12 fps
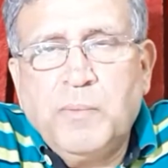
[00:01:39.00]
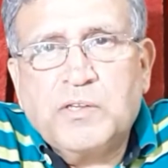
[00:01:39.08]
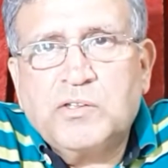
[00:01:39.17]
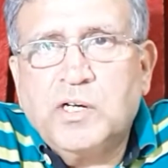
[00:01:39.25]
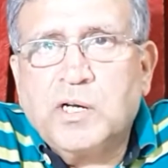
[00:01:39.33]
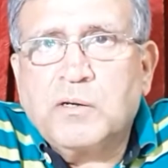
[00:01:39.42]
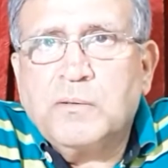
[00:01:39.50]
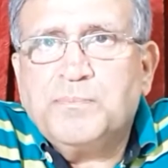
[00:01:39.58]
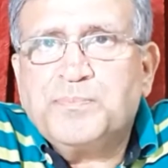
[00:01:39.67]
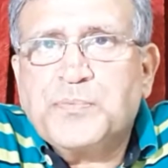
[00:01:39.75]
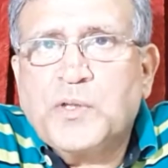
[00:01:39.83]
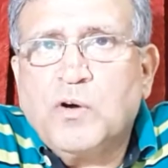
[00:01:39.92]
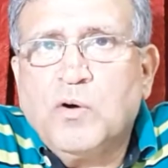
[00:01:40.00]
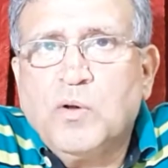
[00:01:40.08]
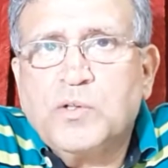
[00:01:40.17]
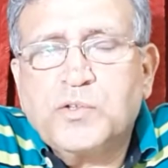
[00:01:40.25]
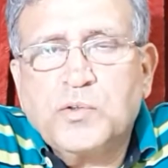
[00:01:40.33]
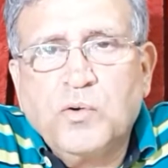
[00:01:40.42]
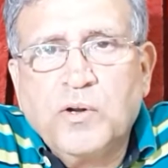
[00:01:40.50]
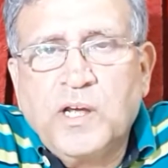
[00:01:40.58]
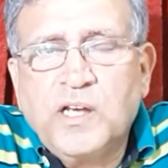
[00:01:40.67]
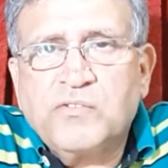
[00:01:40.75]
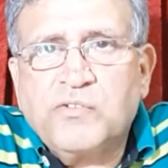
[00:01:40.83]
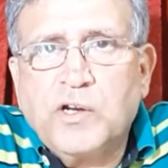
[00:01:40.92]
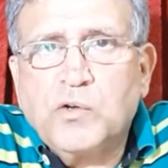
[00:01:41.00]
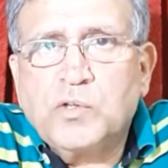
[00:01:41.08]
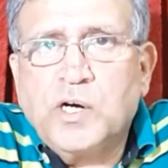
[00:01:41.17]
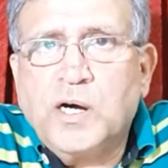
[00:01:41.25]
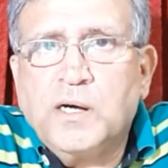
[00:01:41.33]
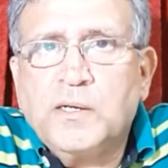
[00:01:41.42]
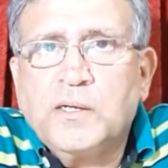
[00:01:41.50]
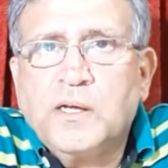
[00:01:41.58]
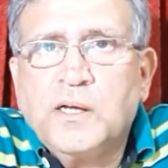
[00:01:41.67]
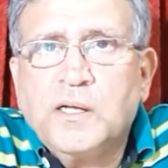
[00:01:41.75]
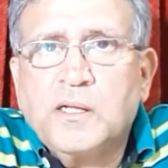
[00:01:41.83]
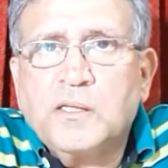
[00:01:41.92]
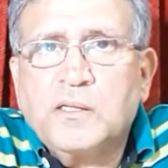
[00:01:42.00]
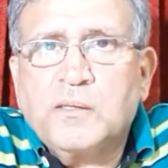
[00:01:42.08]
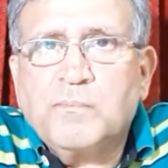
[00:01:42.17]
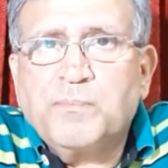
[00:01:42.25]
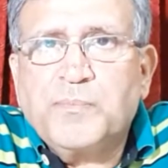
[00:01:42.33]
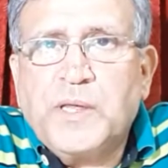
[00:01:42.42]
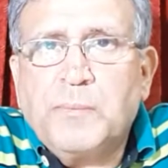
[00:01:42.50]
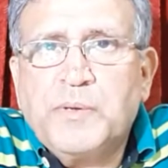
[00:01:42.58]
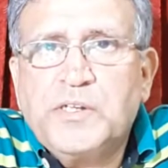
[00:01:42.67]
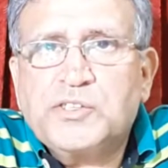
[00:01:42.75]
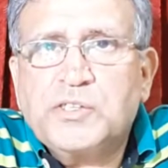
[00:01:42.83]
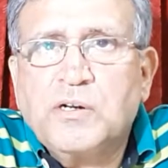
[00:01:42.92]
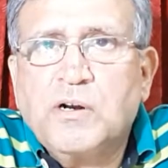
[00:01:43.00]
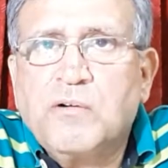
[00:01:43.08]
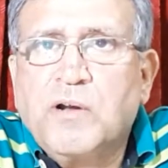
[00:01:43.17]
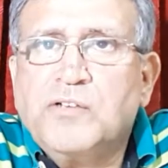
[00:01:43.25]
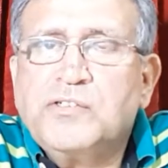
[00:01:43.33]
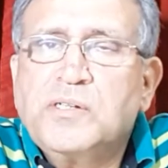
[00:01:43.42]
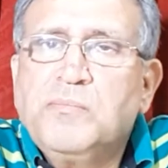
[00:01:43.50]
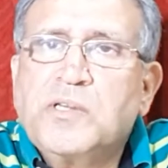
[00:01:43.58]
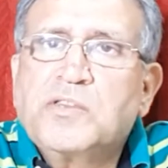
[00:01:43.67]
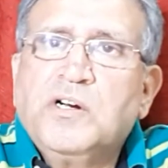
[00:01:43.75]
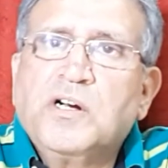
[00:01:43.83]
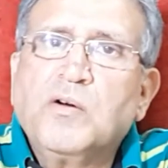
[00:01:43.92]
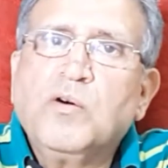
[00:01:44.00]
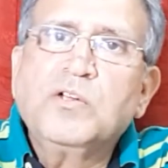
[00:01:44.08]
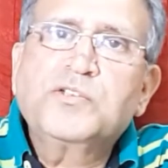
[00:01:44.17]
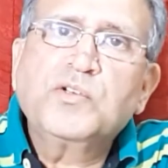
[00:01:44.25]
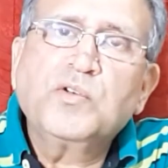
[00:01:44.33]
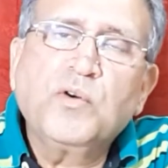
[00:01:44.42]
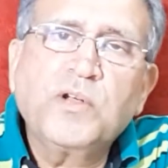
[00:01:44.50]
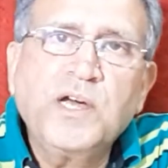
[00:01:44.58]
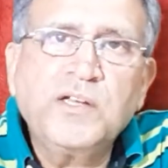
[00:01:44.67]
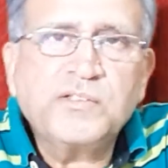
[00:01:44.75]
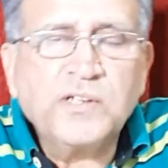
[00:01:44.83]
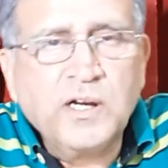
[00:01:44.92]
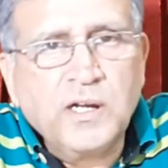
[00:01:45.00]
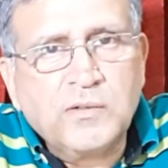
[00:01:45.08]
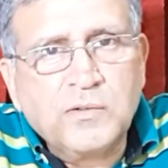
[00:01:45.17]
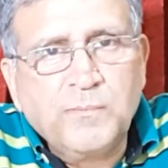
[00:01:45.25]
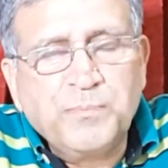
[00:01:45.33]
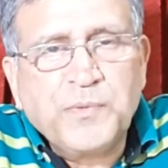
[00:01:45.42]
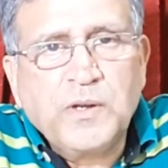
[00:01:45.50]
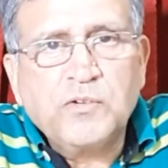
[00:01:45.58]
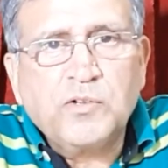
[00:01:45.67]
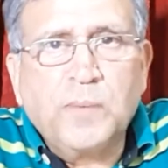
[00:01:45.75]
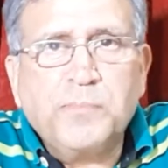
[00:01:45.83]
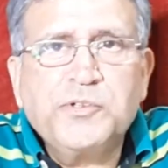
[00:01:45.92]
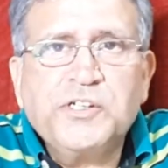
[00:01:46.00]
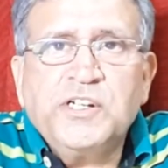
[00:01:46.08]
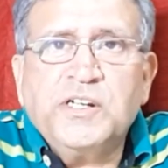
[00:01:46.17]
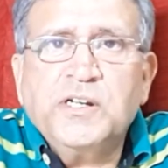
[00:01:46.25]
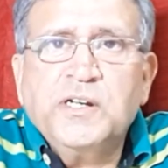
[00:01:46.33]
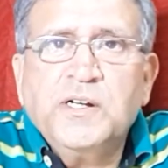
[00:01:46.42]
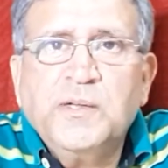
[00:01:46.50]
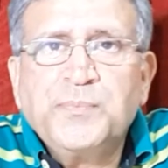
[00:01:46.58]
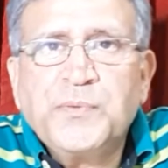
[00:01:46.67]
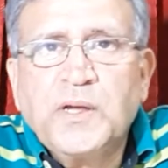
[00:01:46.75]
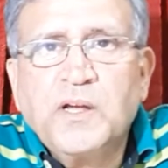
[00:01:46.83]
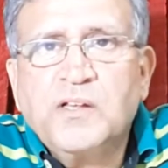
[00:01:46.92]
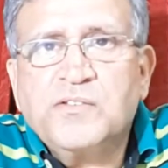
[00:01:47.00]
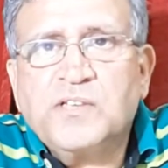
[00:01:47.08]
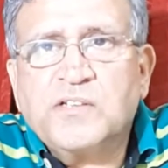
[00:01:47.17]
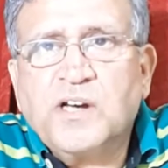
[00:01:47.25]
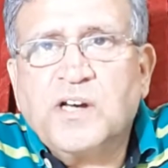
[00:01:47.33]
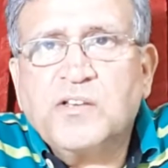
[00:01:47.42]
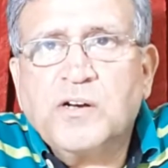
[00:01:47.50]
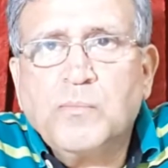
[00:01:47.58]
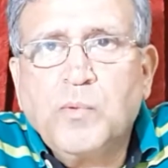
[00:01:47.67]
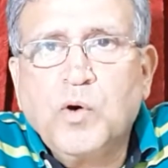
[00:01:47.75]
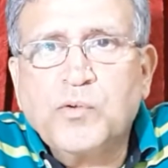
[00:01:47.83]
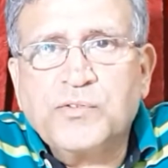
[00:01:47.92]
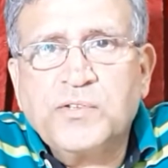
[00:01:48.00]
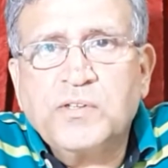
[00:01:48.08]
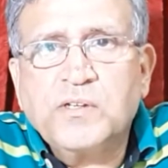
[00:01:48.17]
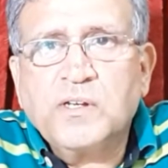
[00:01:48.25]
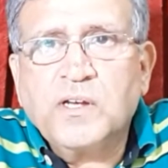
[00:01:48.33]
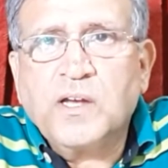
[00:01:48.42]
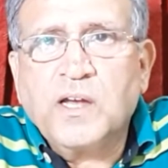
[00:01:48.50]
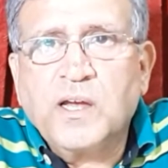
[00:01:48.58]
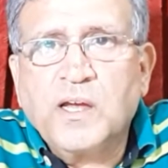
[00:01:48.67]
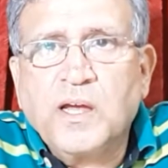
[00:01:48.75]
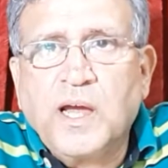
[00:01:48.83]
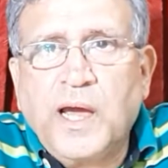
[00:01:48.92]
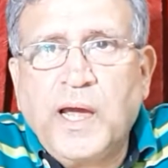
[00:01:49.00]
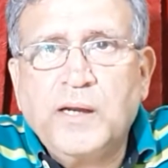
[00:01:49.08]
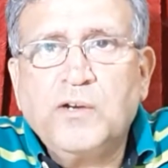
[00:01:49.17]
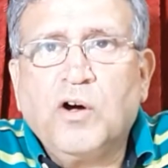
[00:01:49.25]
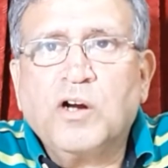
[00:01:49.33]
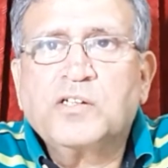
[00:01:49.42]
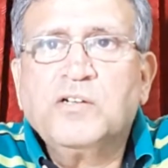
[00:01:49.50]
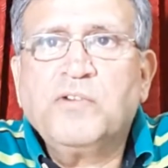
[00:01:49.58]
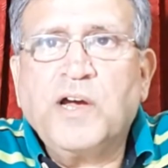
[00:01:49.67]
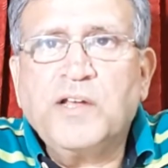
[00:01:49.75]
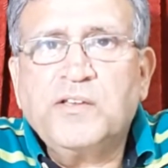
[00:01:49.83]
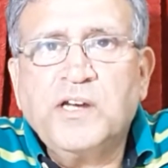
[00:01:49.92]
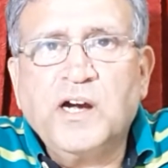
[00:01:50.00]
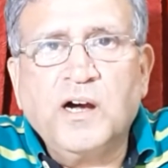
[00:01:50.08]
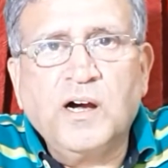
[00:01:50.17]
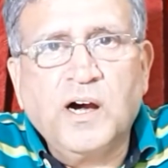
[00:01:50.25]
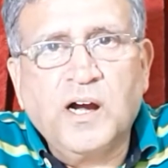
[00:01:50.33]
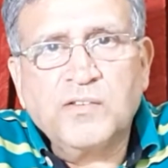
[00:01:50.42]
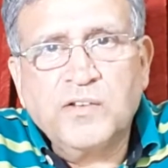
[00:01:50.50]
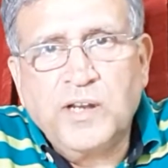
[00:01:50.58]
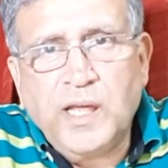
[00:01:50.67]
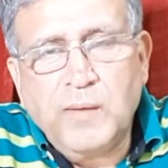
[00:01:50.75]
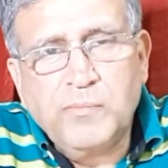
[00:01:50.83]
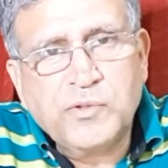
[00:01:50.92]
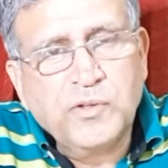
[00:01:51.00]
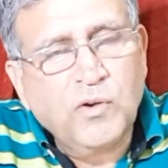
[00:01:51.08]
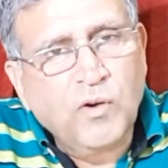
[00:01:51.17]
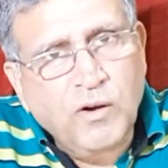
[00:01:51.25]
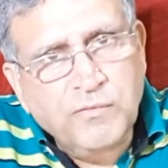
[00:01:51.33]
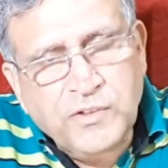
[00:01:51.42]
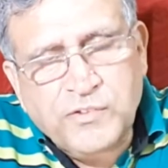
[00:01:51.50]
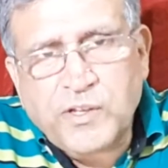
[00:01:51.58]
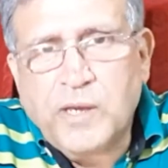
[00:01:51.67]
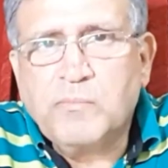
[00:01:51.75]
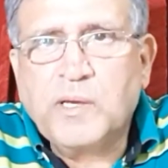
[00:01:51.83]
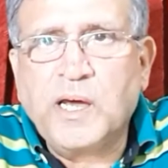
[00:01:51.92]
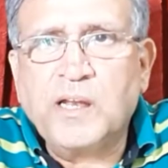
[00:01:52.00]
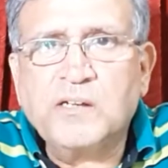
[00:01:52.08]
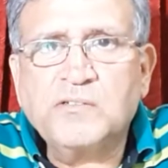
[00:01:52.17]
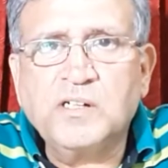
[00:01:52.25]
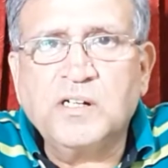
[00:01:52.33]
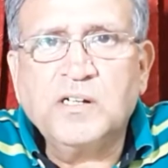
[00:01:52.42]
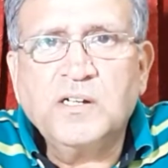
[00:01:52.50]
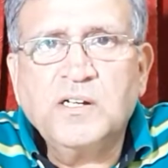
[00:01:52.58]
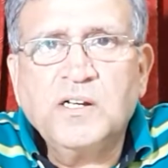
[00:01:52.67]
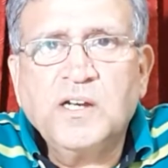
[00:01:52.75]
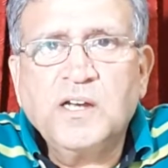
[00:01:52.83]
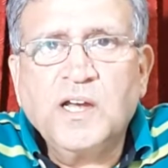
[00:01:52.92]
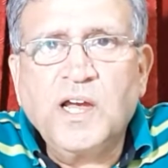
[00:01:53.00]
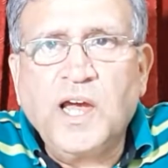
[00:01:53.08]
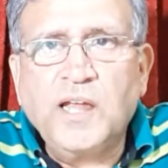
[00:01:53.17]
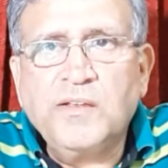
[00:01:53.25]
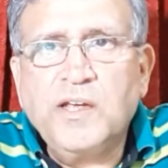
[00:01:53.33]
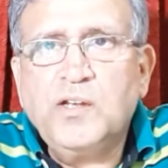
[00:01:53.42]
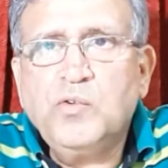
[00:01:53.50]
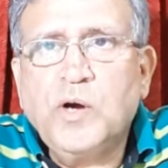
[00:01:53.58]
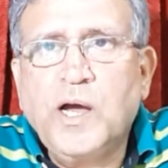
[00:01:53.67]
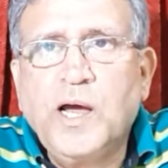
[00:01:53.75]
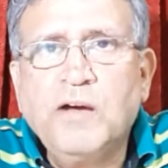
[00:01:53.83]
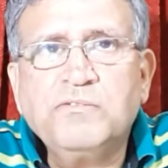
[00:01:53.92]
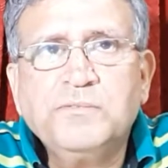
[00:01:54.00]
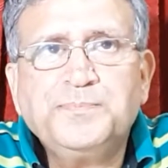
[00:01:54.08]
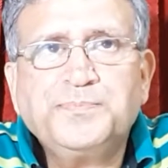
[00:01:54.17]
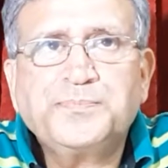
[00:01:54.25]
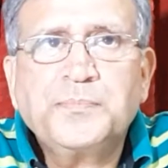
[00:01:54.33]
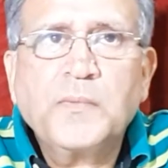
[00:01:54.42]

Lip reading: Mittal, also known as Feluda, Tepesh Ranjan Mittal, also known as Topshi, Sasadar Bose, and Dr. Vaidya are the names of the same character. And then you have